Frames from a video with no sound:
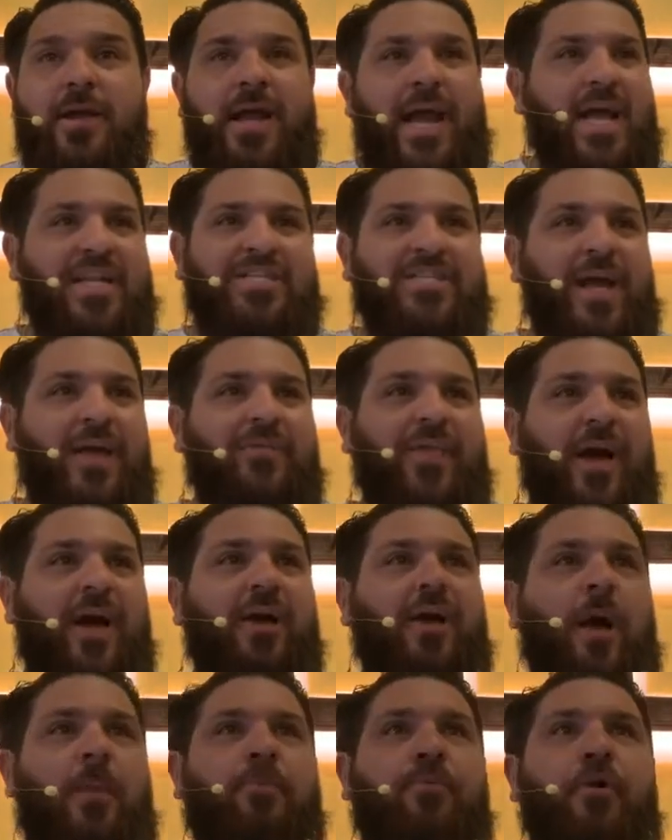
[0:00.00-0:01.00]
It's not that
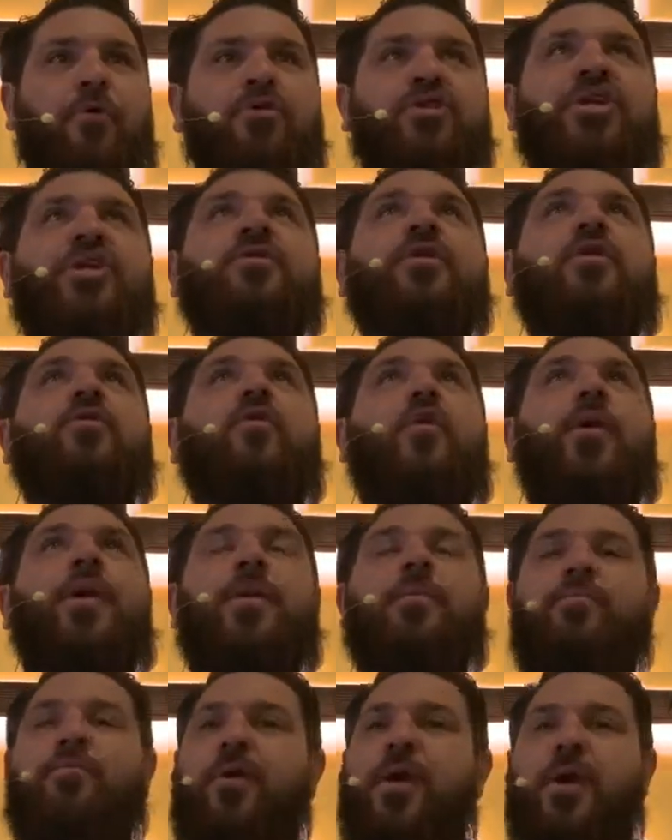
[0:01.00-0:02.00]
approaching the Lord
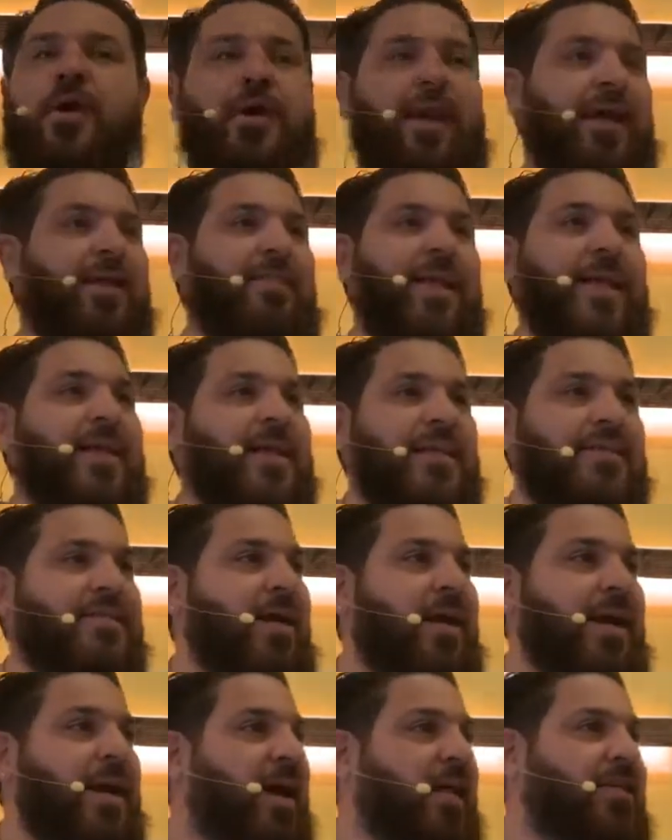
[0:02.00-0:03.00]
in prayer like ladies,
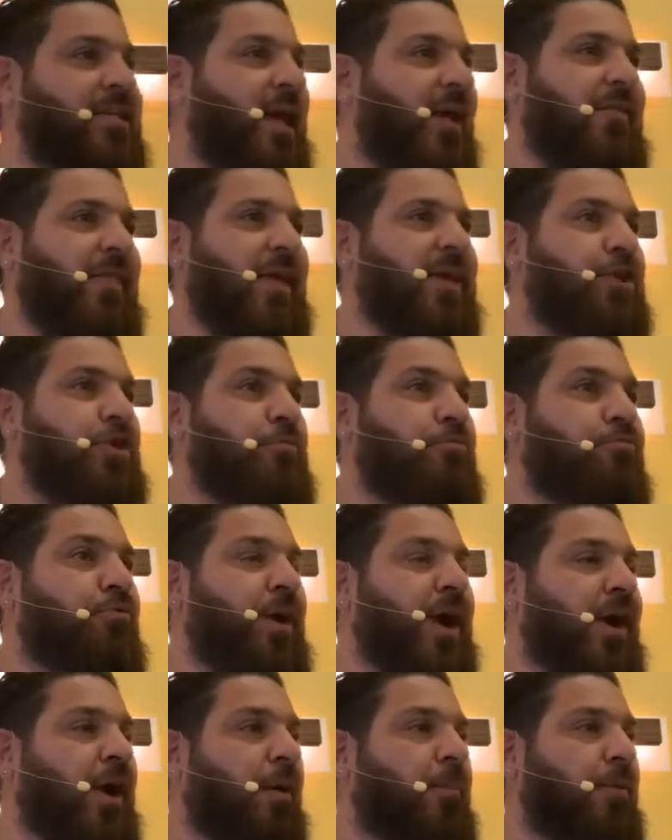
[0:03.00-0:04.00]
it's not that you
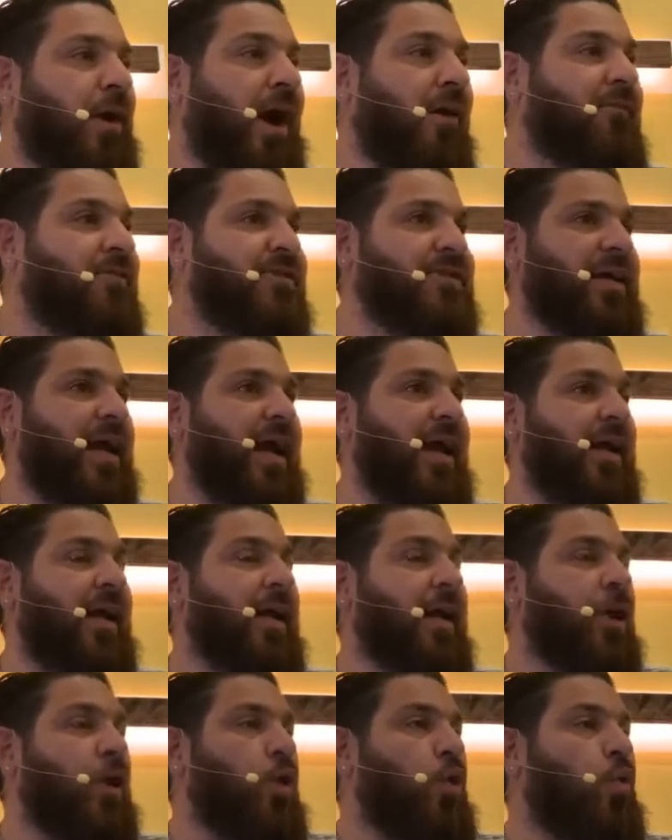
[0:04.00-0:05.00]
praying or prophesying
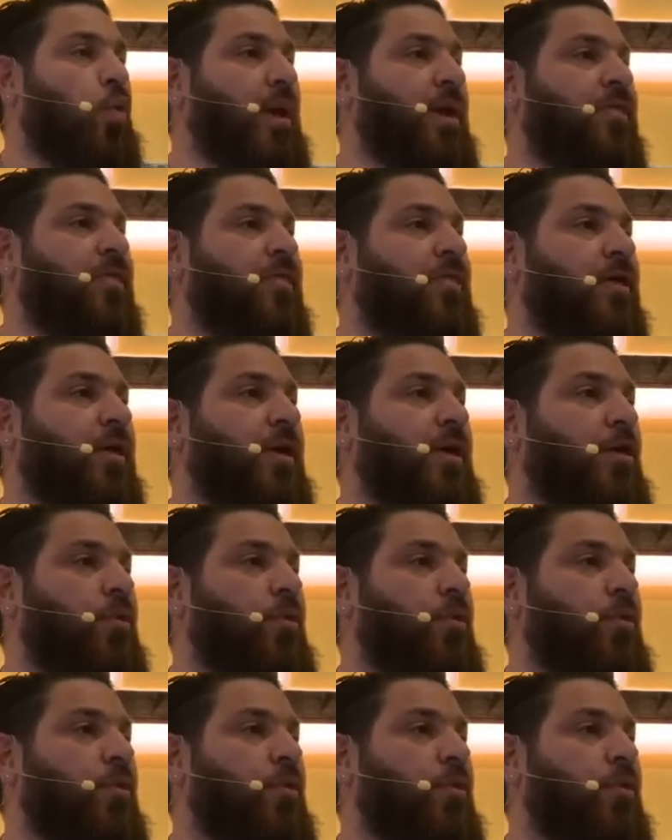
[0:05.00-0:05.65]
with,